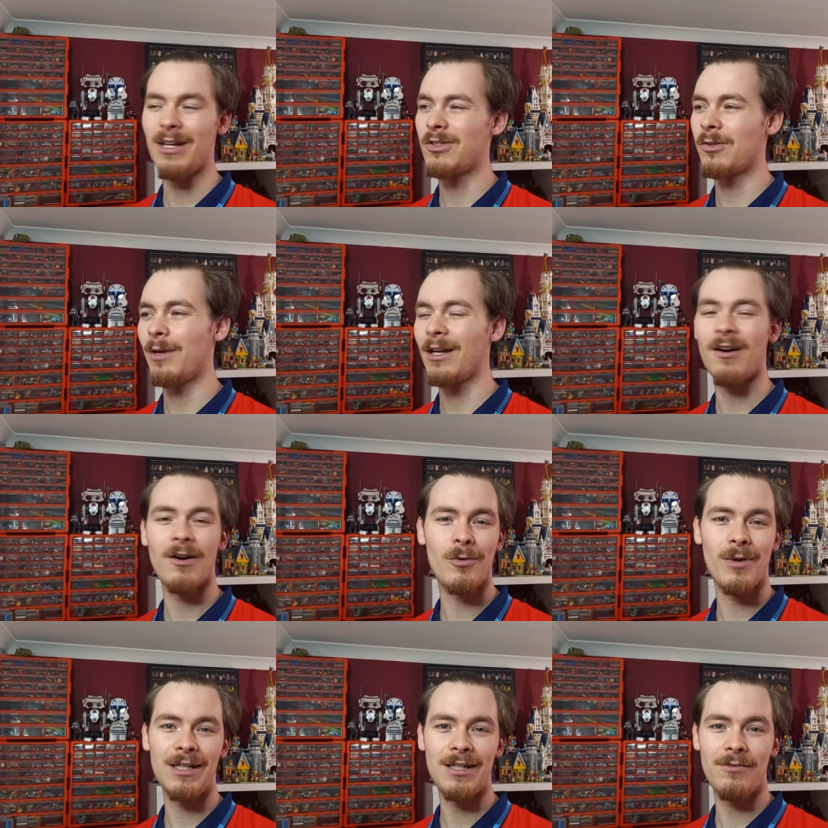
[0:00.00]
Astromech are
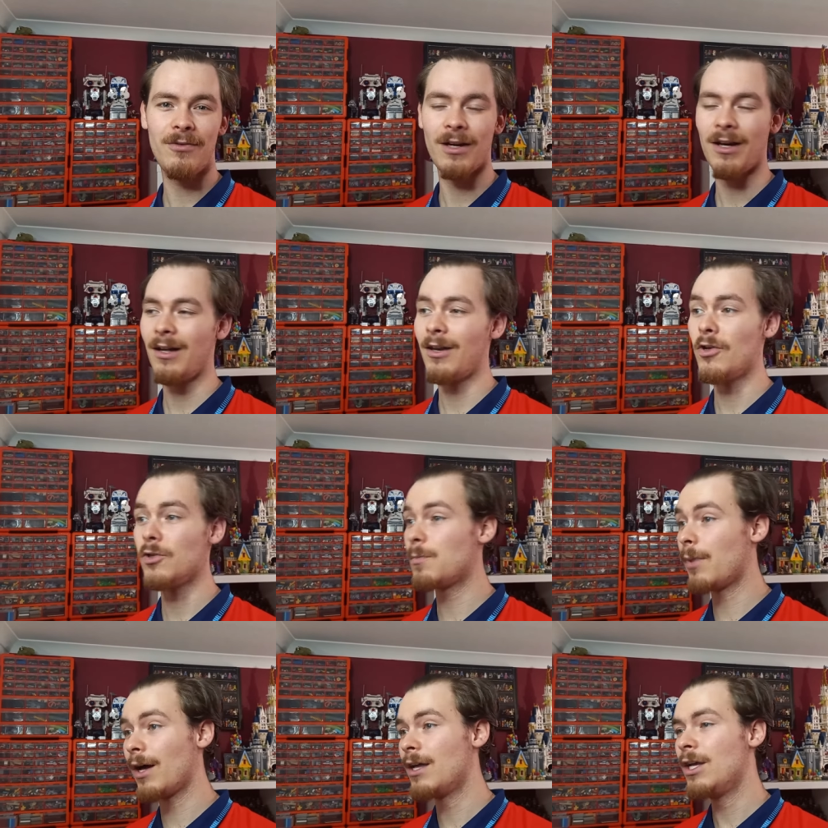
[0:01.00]
quite different colours,
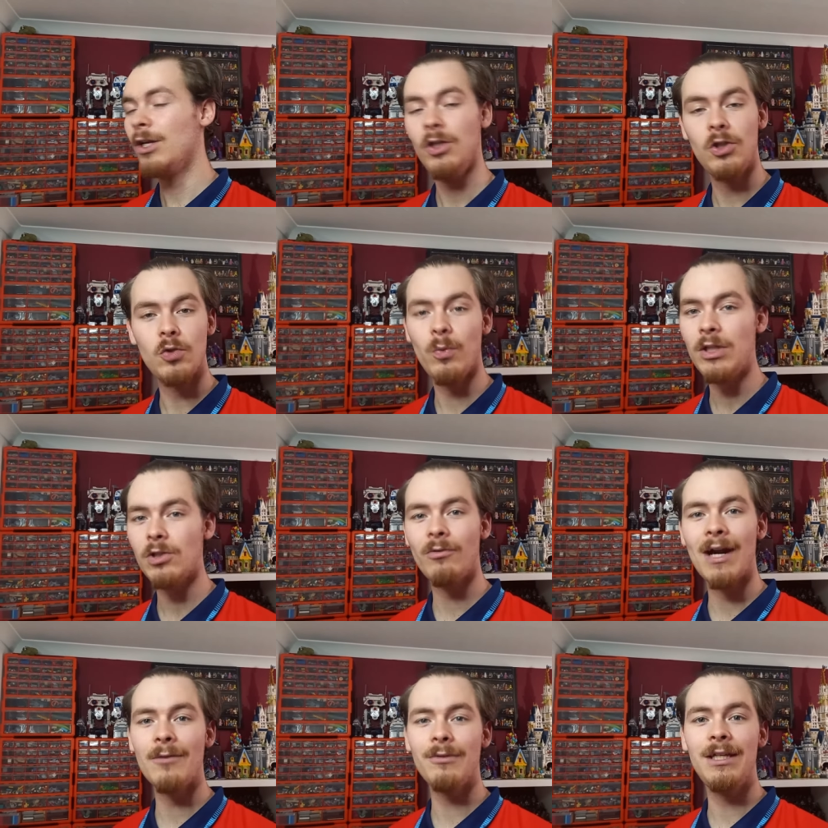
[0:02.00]
but you'd switch
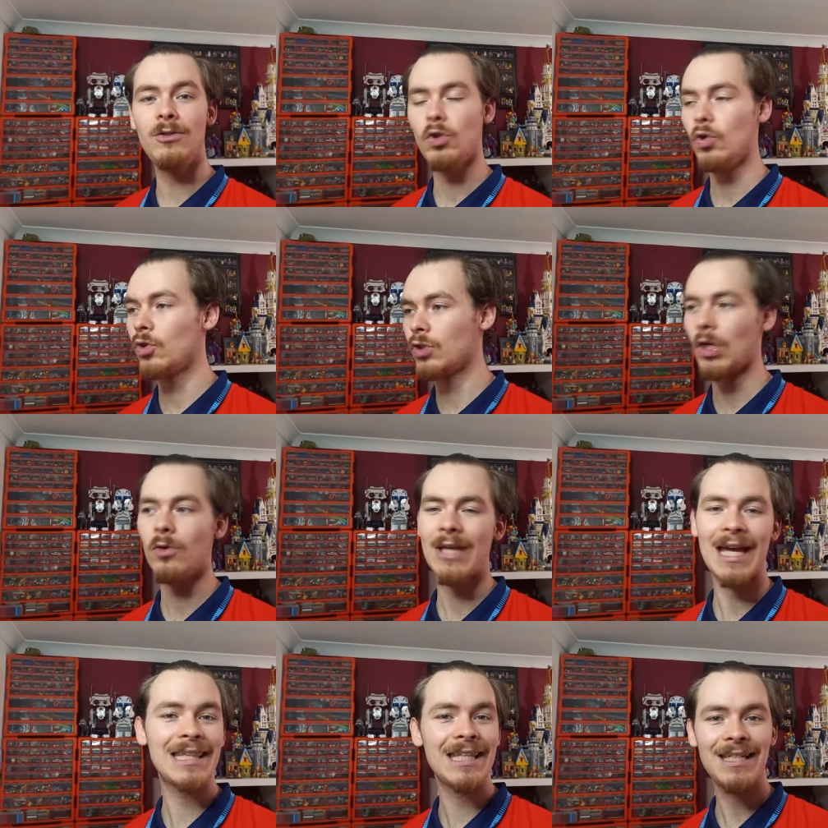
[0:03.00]
around the torsos,
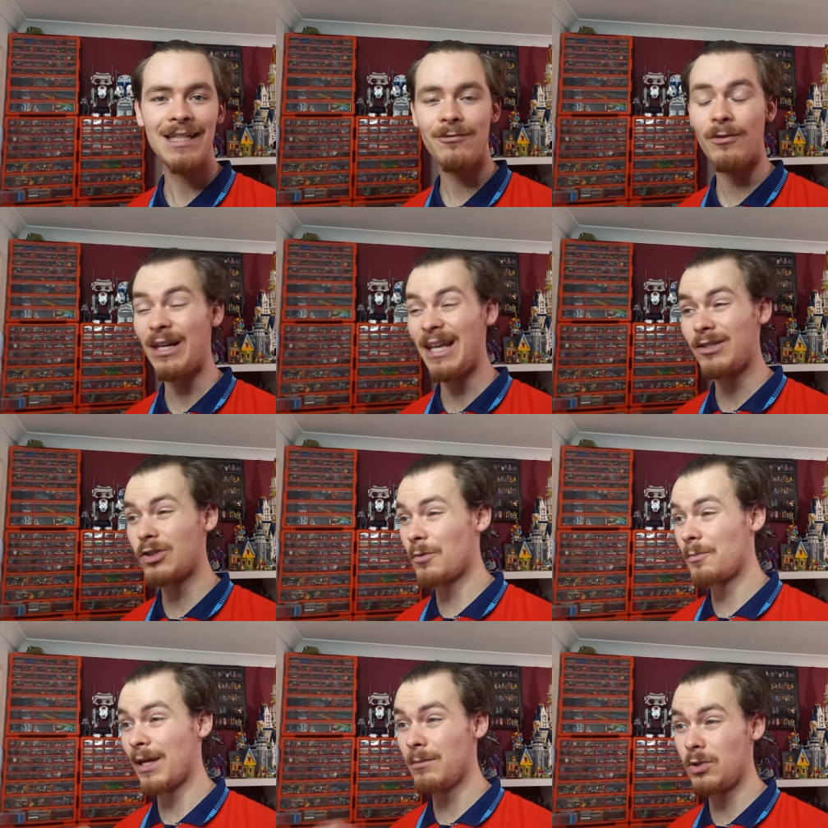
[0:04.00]
add the different legs
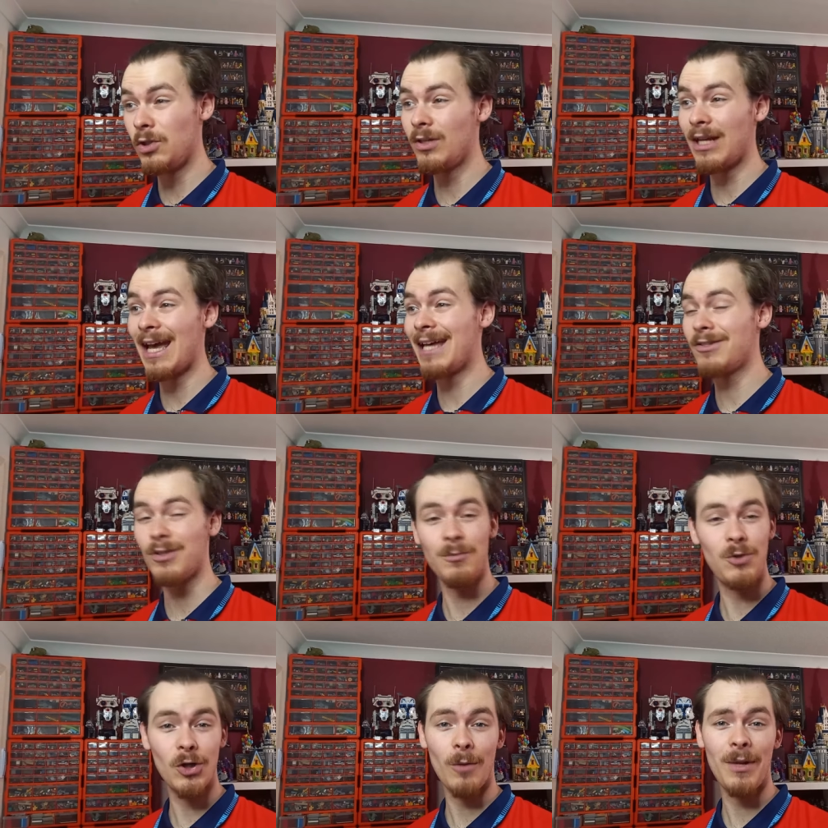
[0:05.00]
on. Perhaps you could add
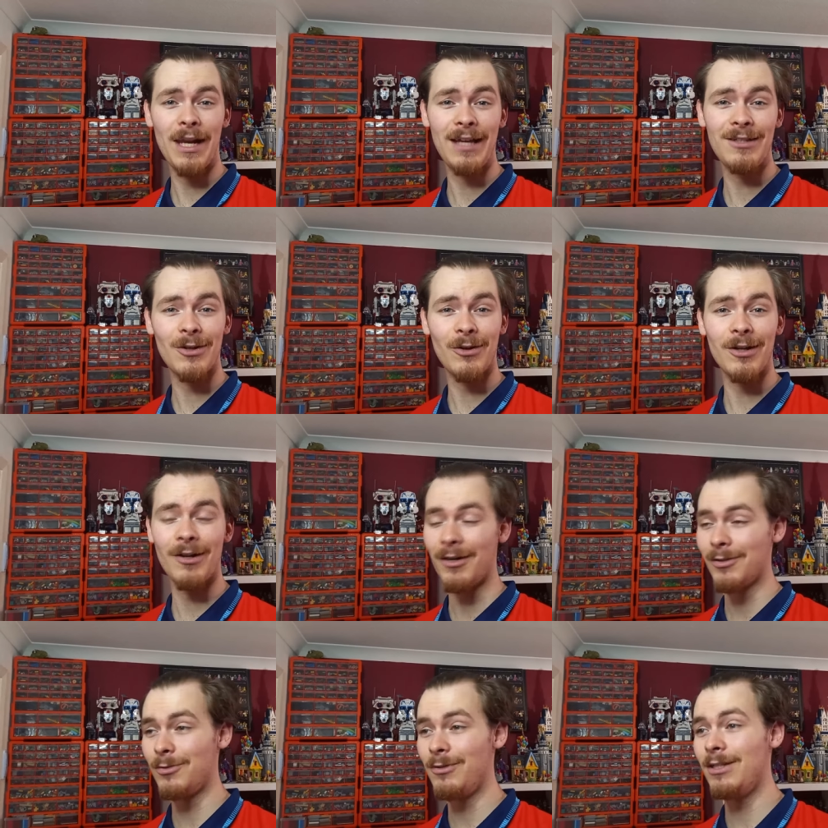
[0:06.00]
some Chopper legs on an
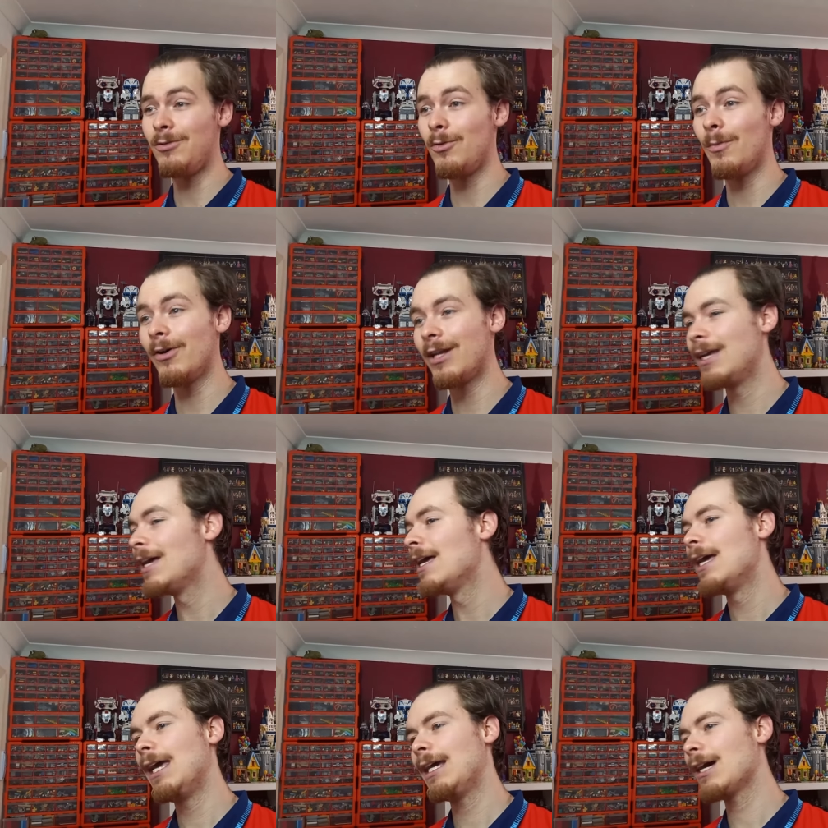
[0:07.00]
R2-D2 body.
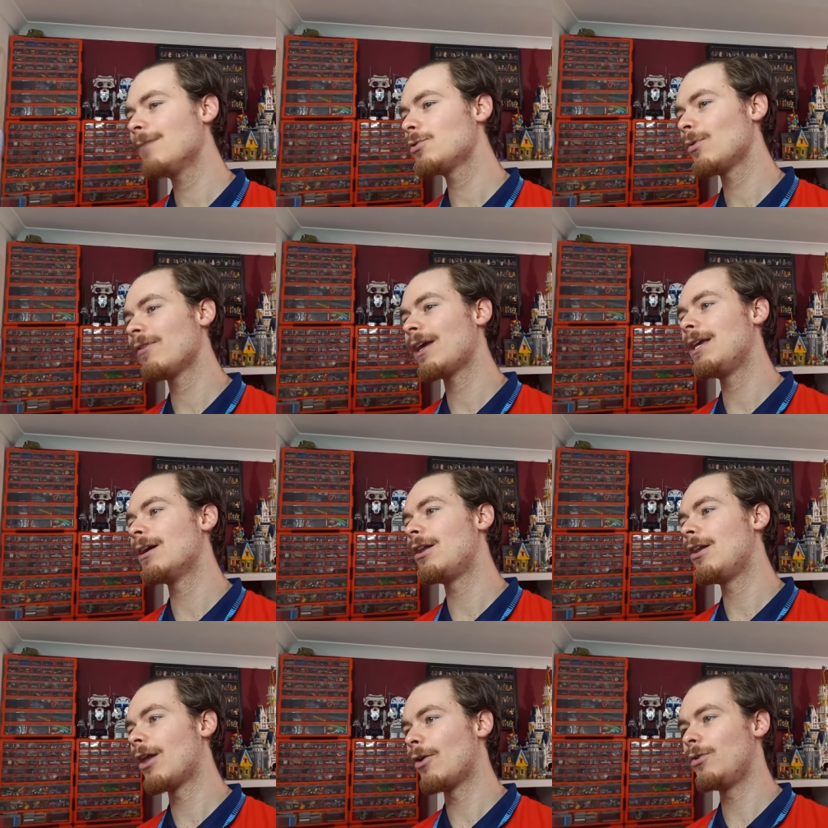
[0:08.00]
It comes with a
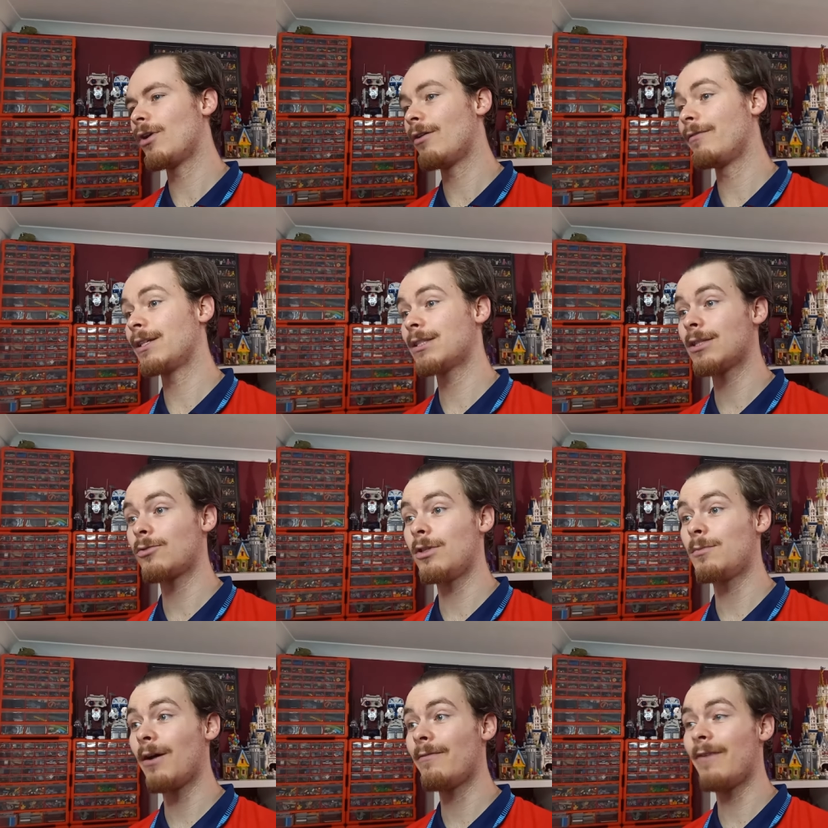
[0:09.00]
load of
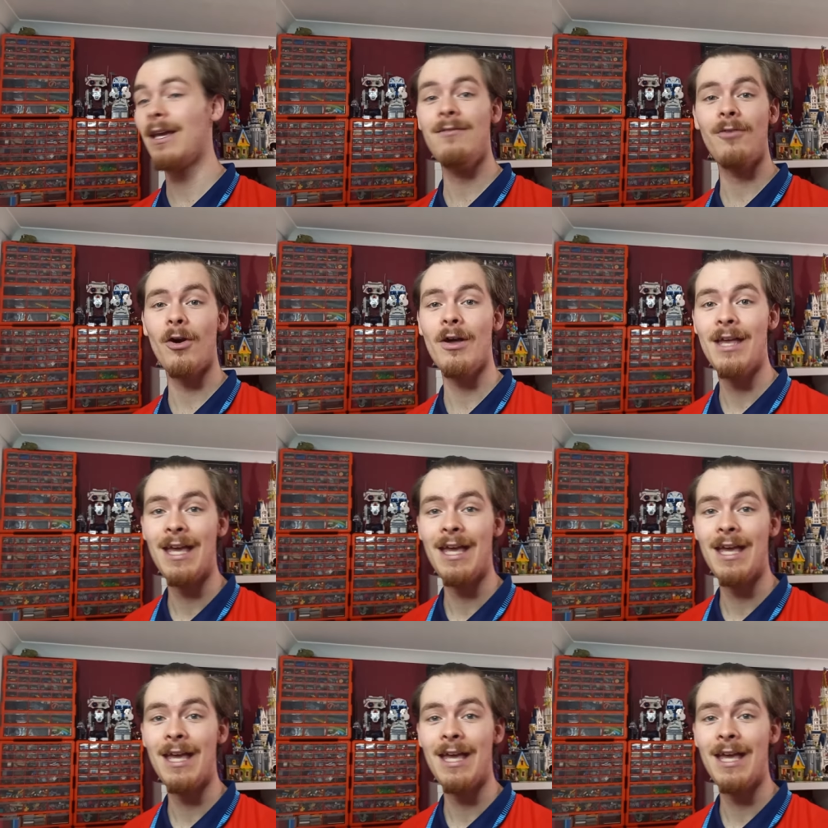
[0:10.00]
accessories. My favourite